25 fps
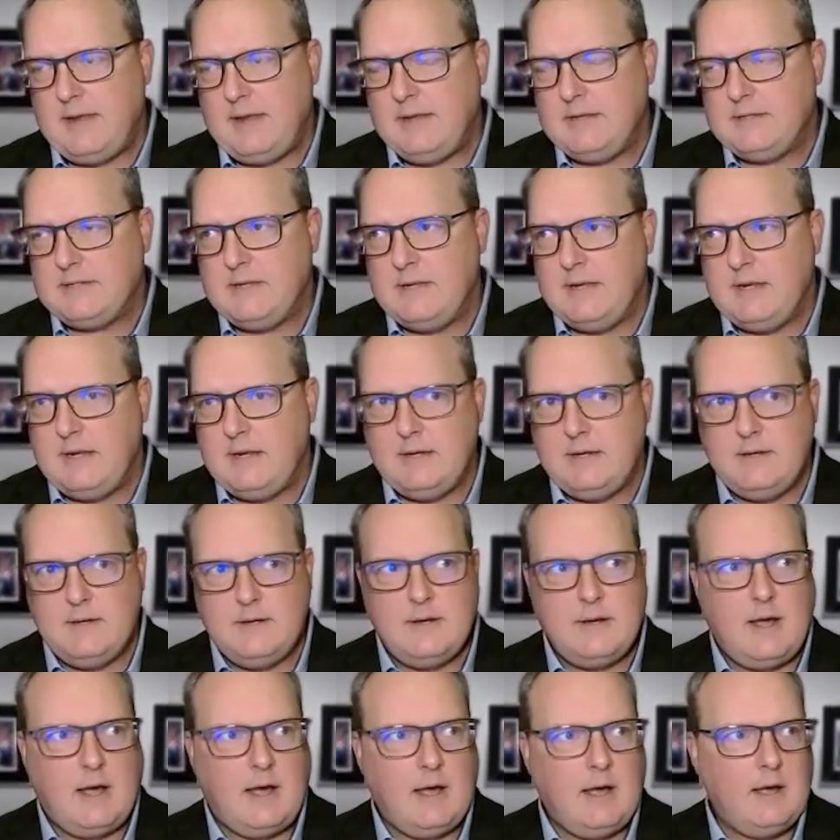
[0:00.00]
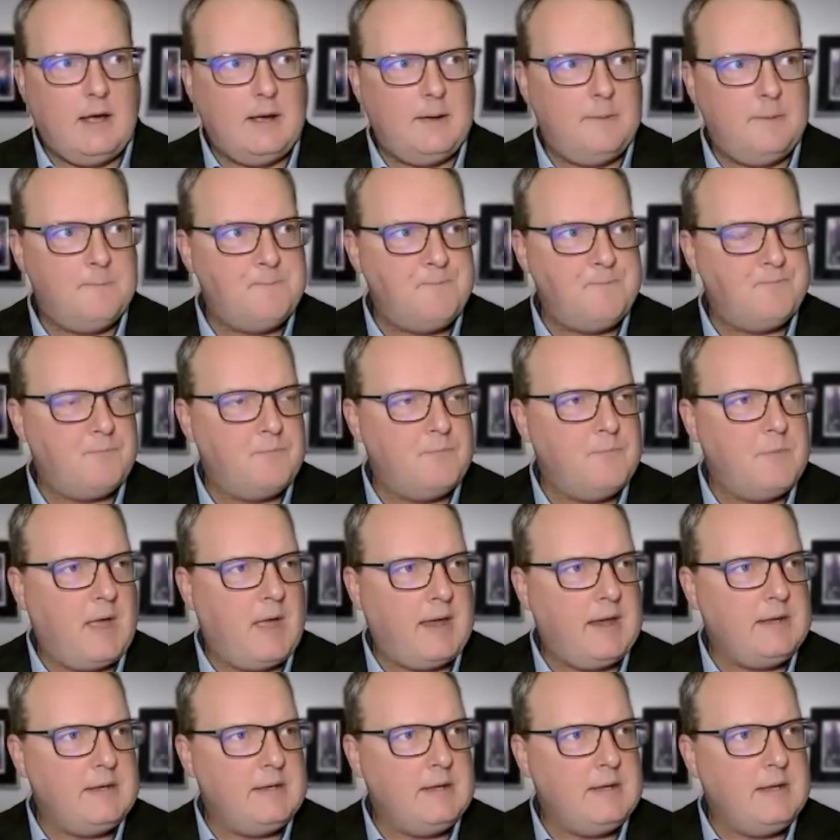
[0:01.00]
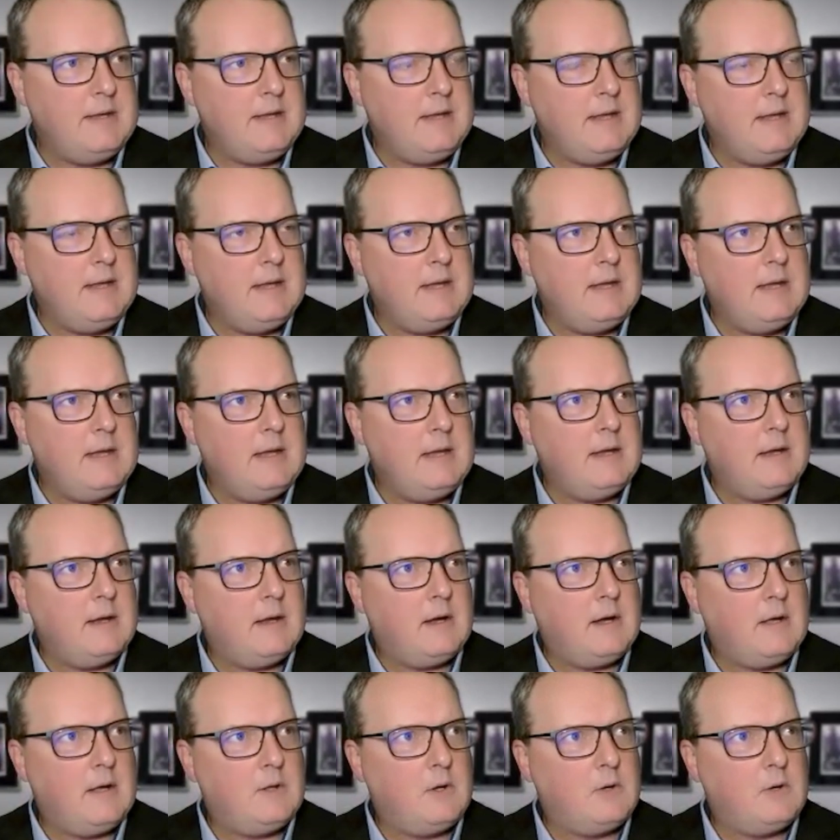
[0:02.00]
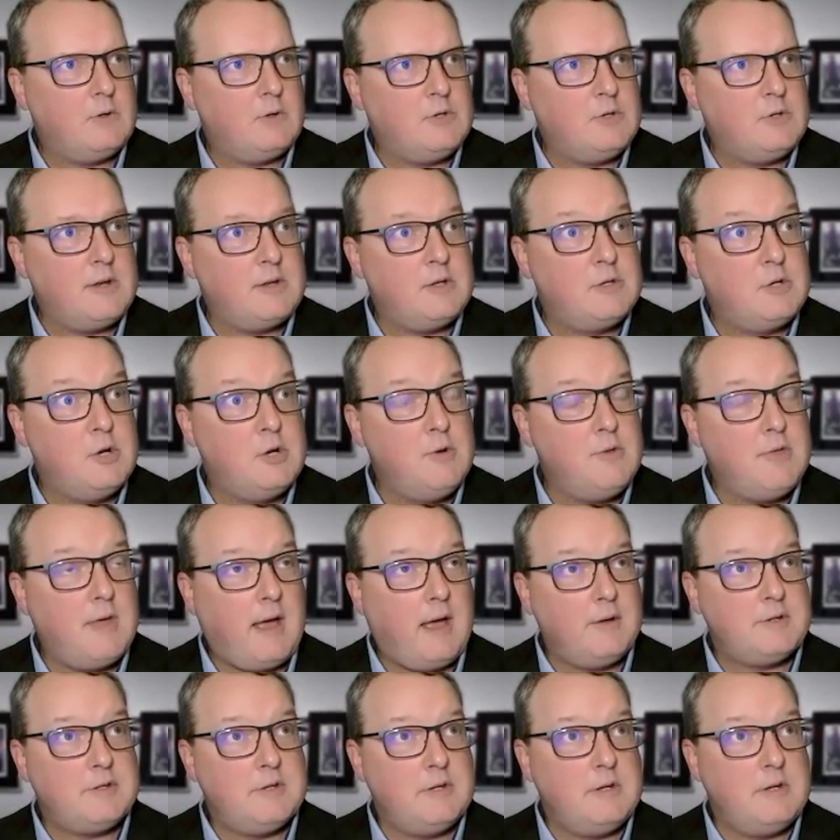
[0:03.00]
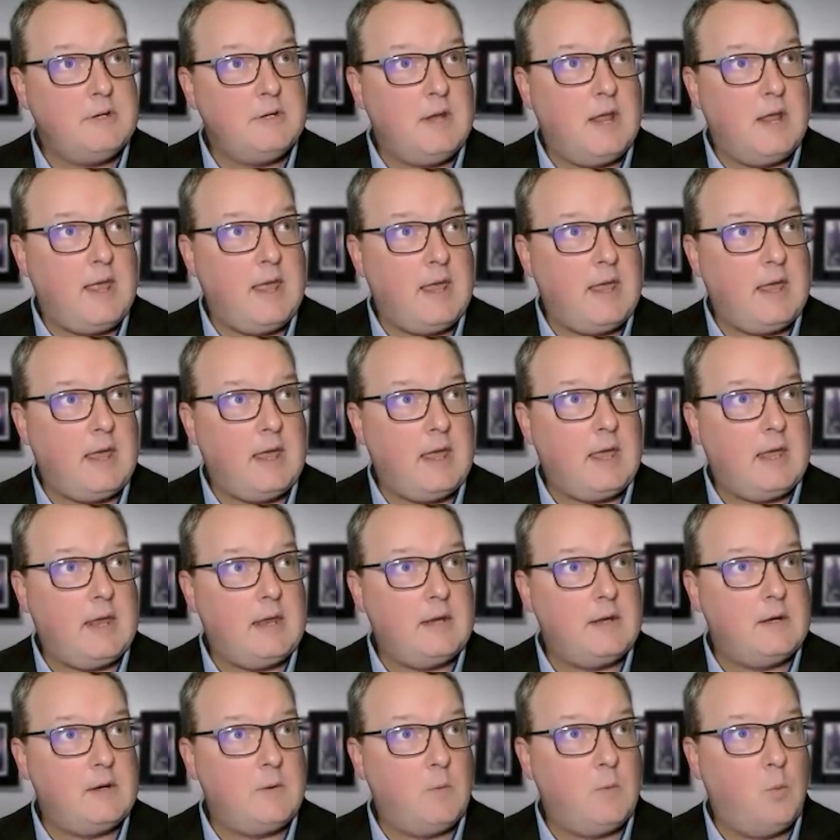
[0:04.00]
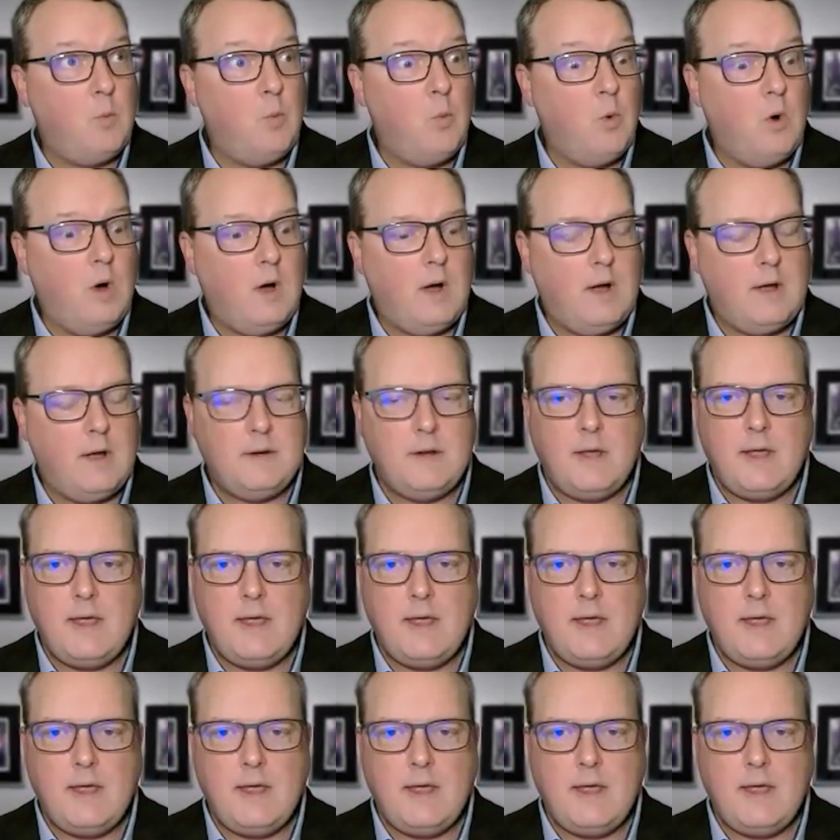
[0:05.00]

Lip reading: 2001.